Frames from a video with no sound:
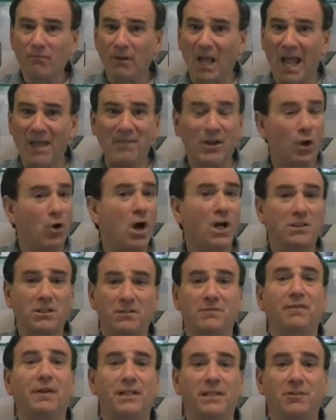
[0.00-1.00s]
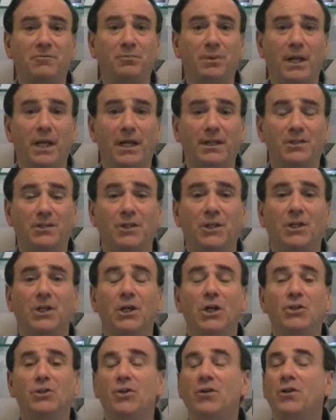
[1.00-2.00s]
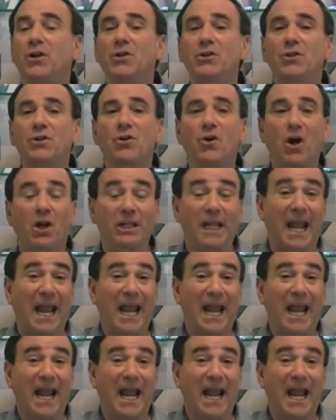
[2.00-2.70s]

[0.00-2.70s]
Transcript: And they're cost-effective plans. So these are called